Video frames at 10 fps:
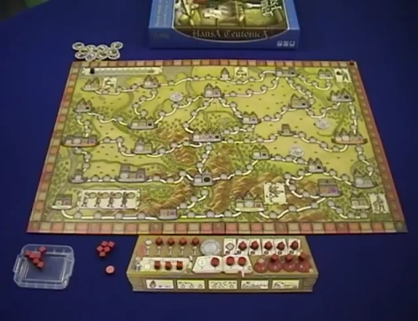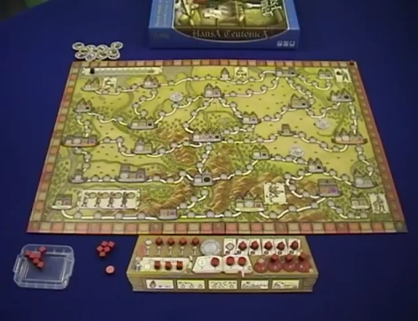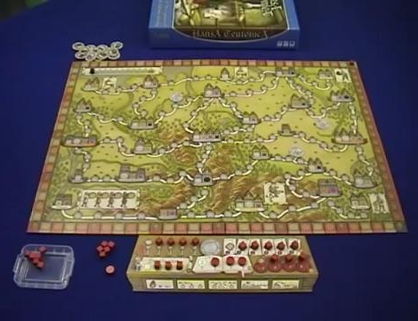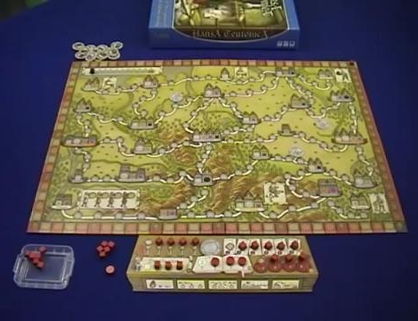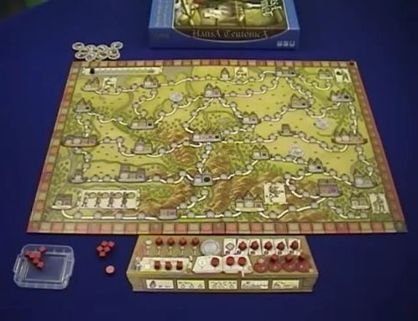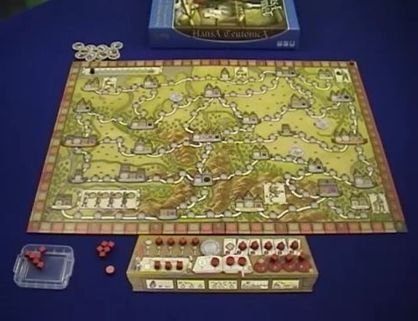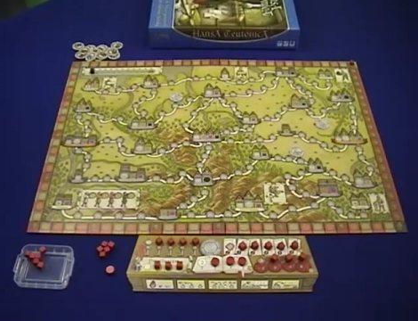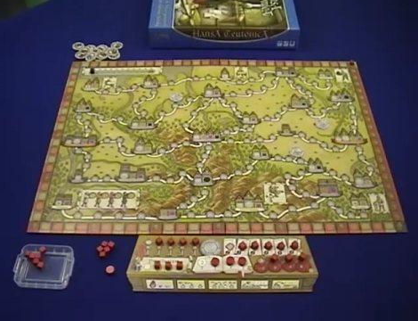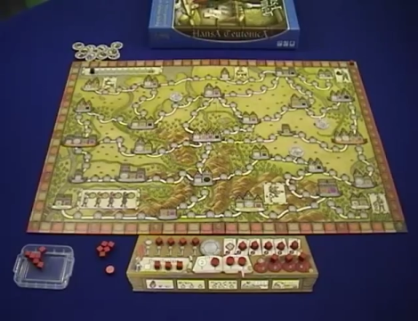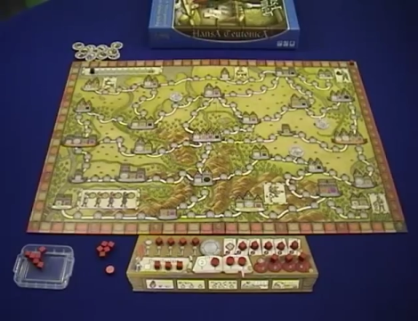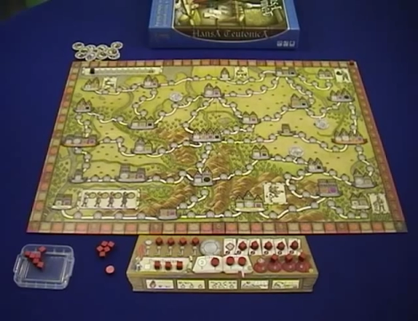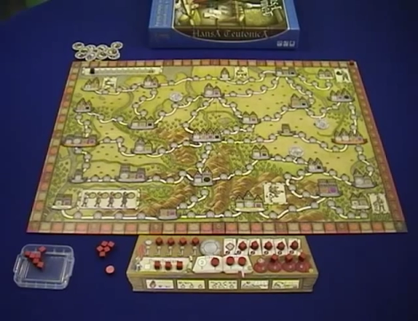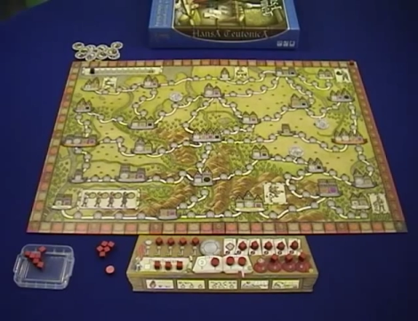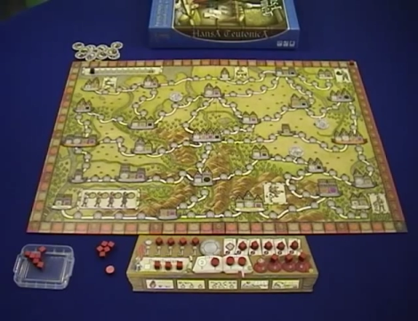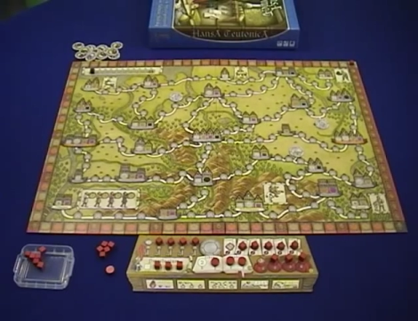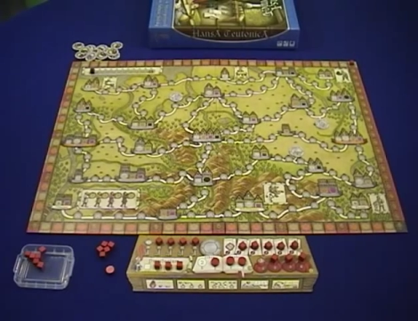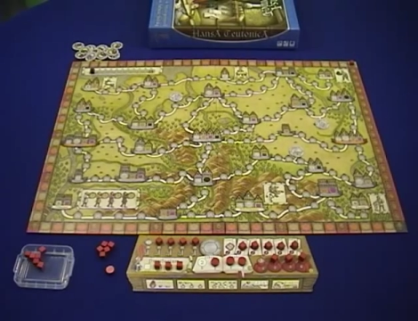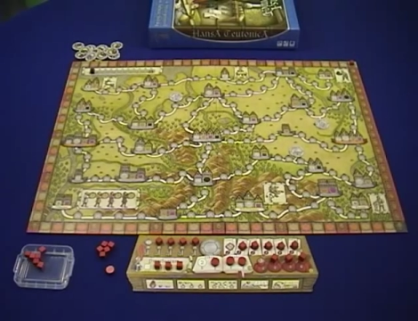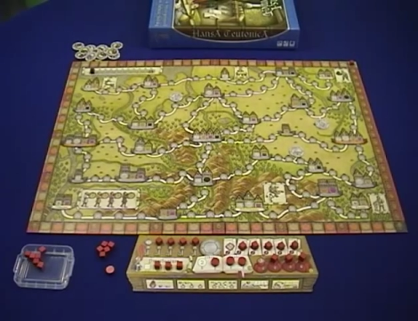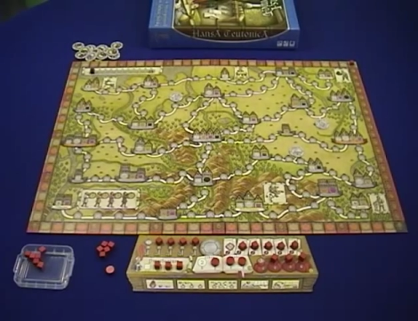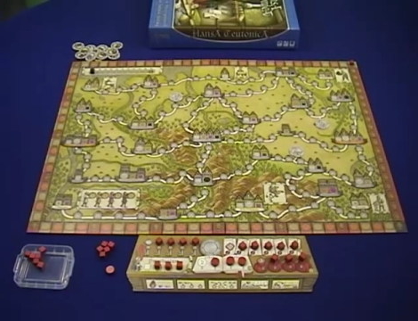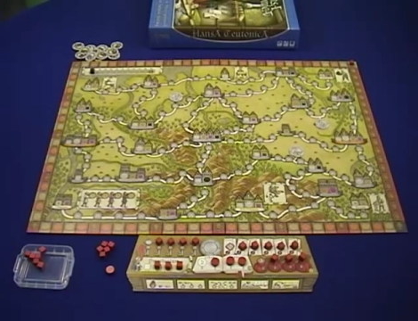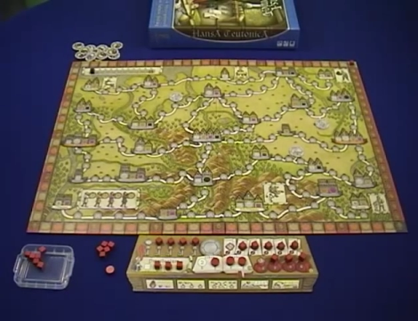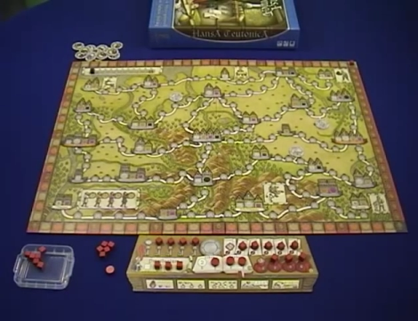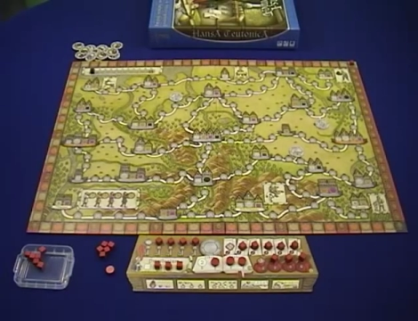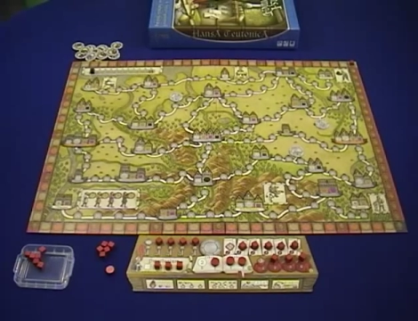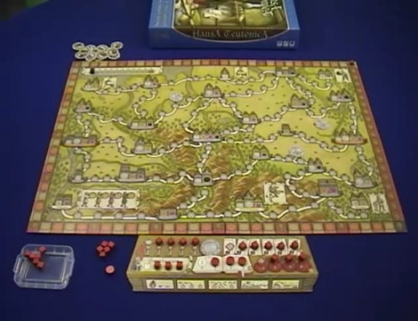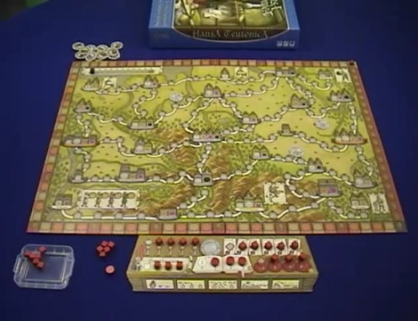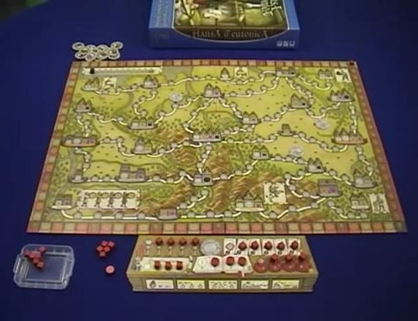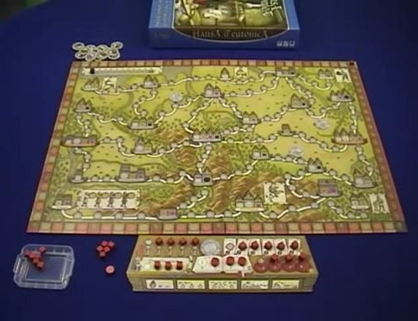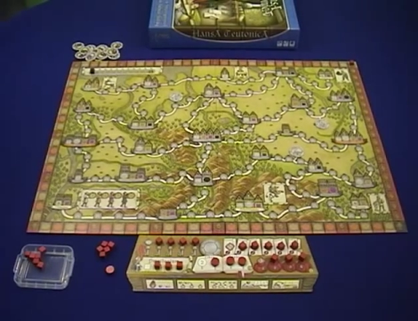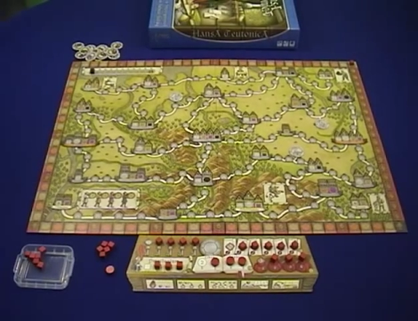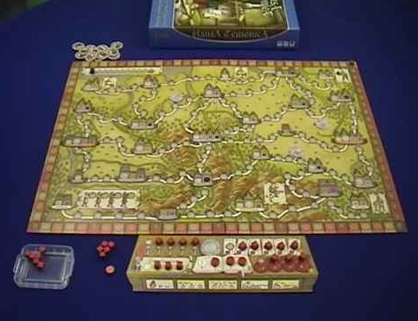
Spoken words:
Nobody's mouth can be seen.